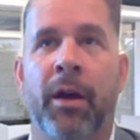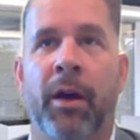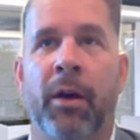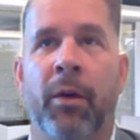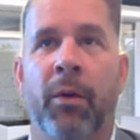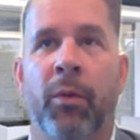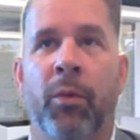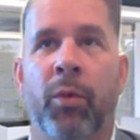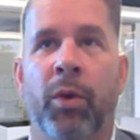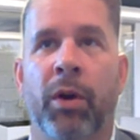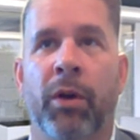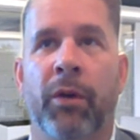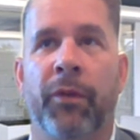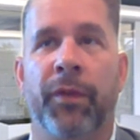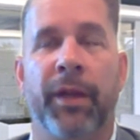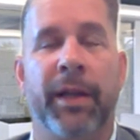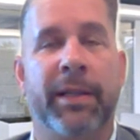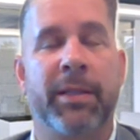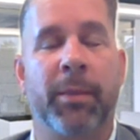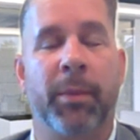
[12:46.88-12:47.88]
We're a
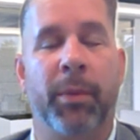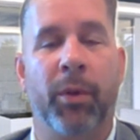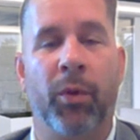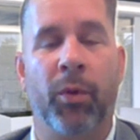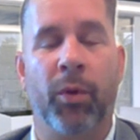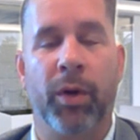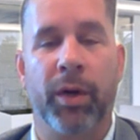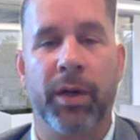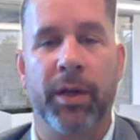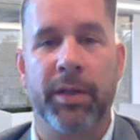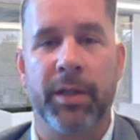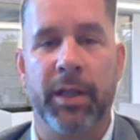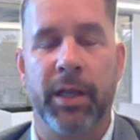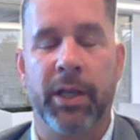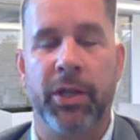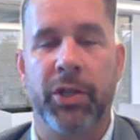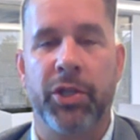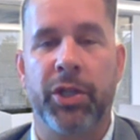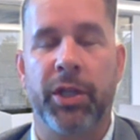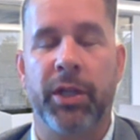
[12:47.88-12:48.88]
flexible
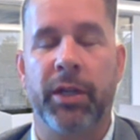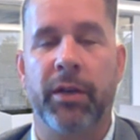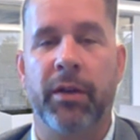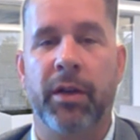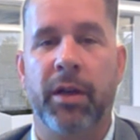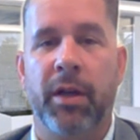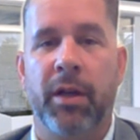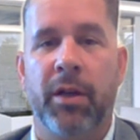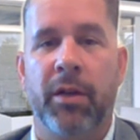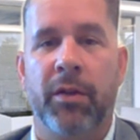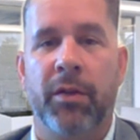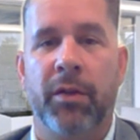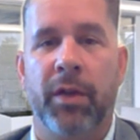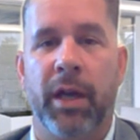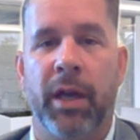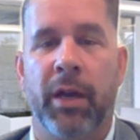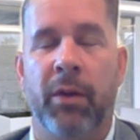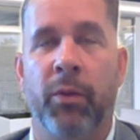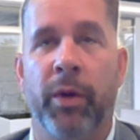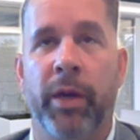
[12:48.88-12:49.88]
organization,
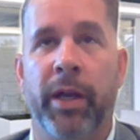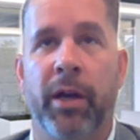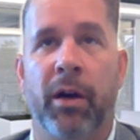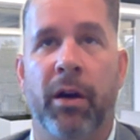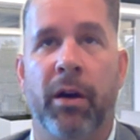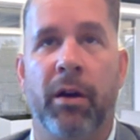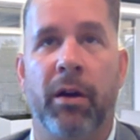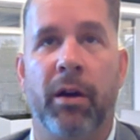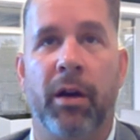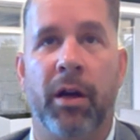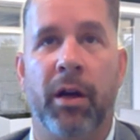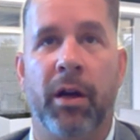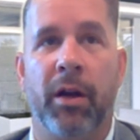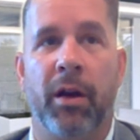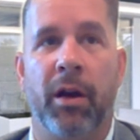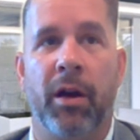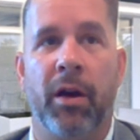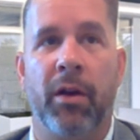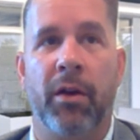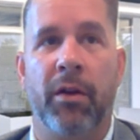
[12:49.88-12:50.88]
and we are
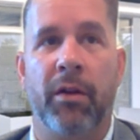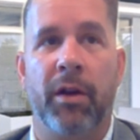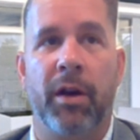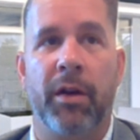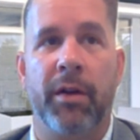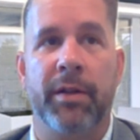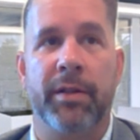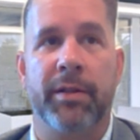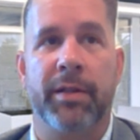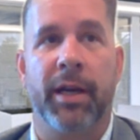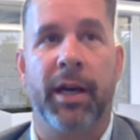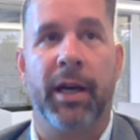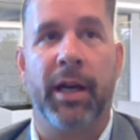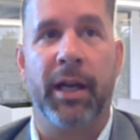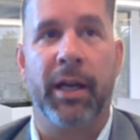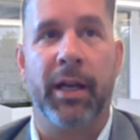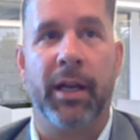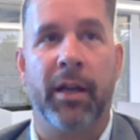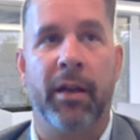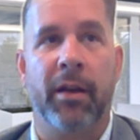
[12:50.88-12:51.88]
a
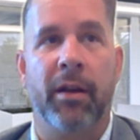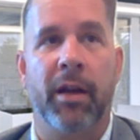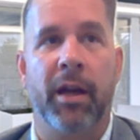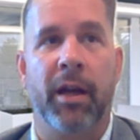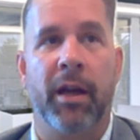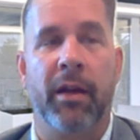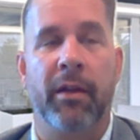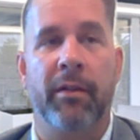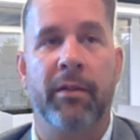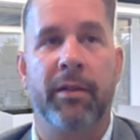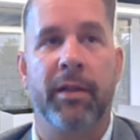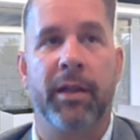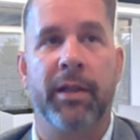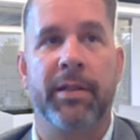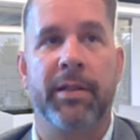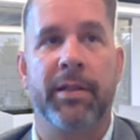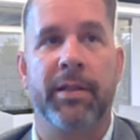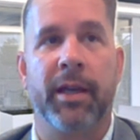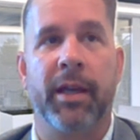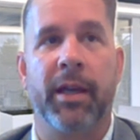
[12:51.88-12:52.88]
design and
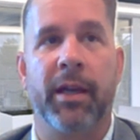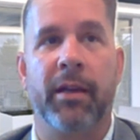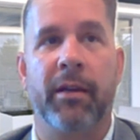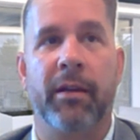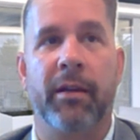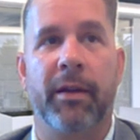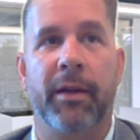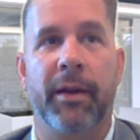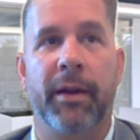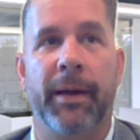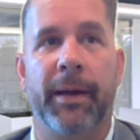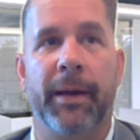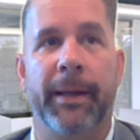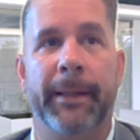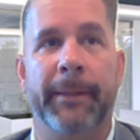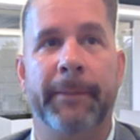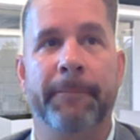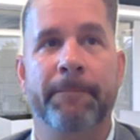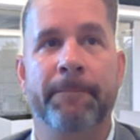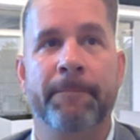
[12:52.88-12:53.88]
let's say
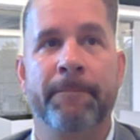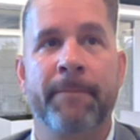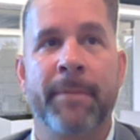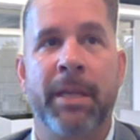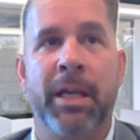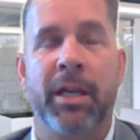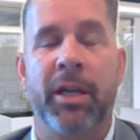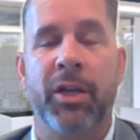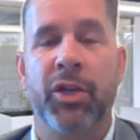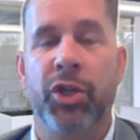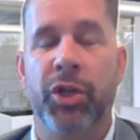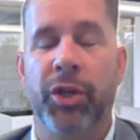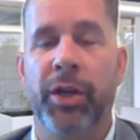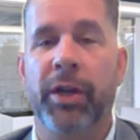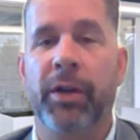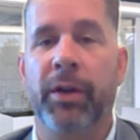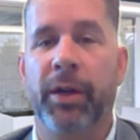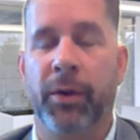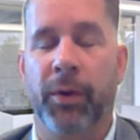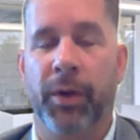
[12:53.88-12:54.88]

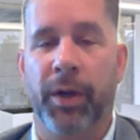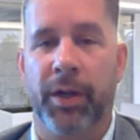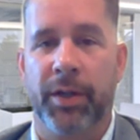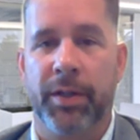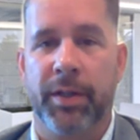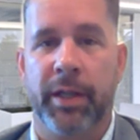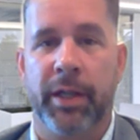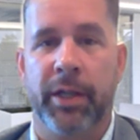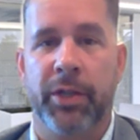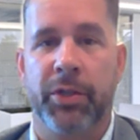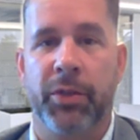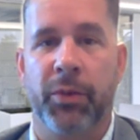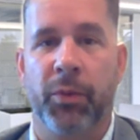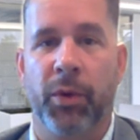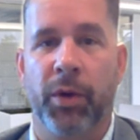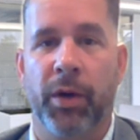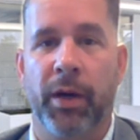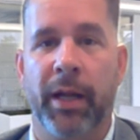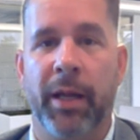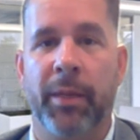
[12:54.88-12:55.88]
engineering
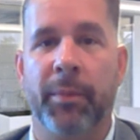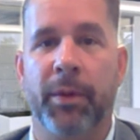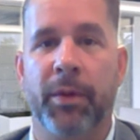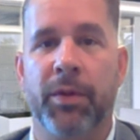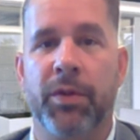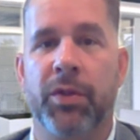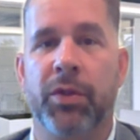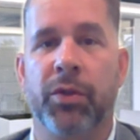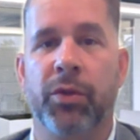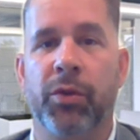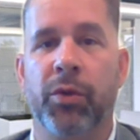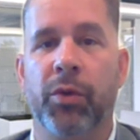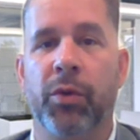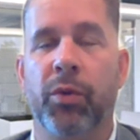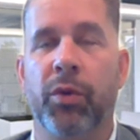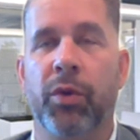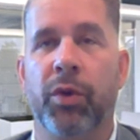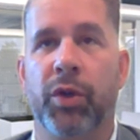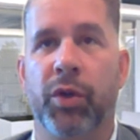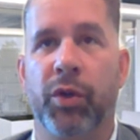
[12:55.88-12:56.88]
organization. We're able
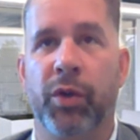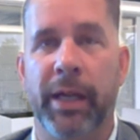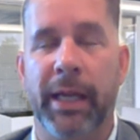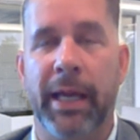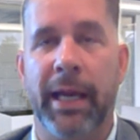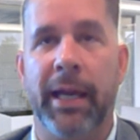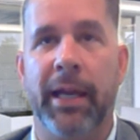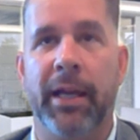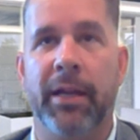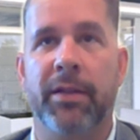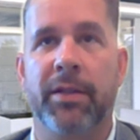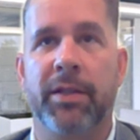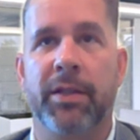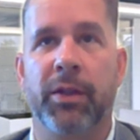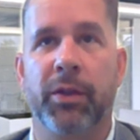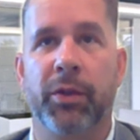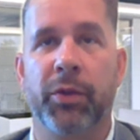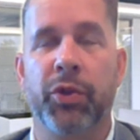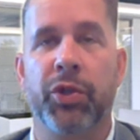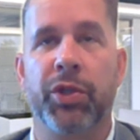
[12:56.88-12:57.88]
to create
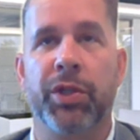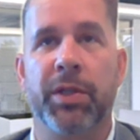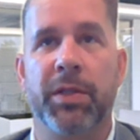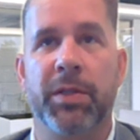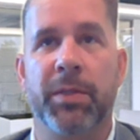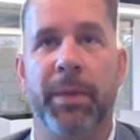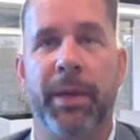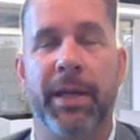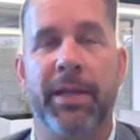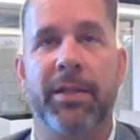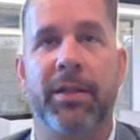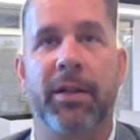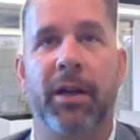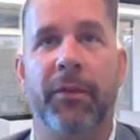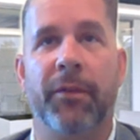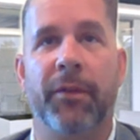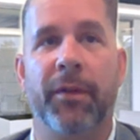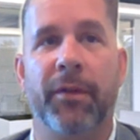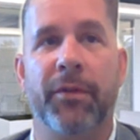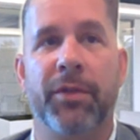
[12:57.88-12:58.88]
solutions based
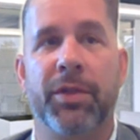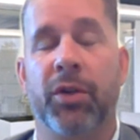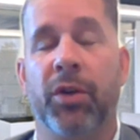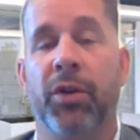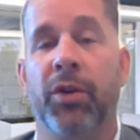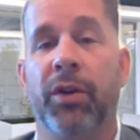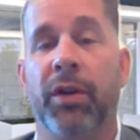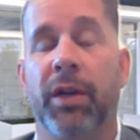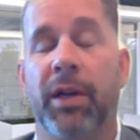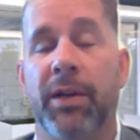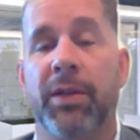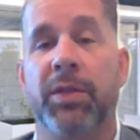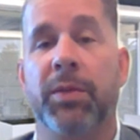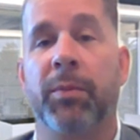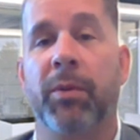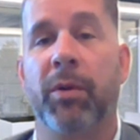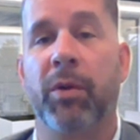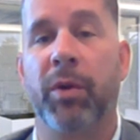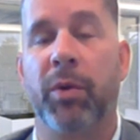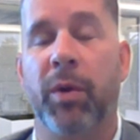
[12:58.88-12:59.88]
off of certain
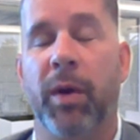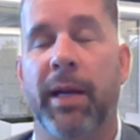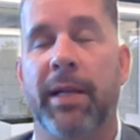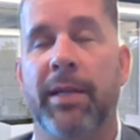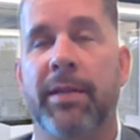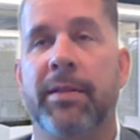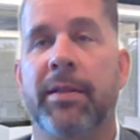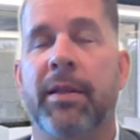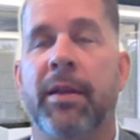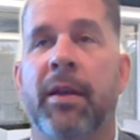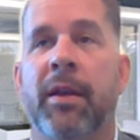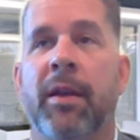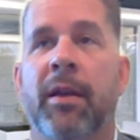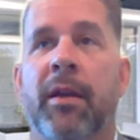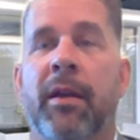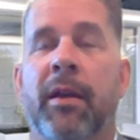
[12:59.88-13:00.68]
customer requests.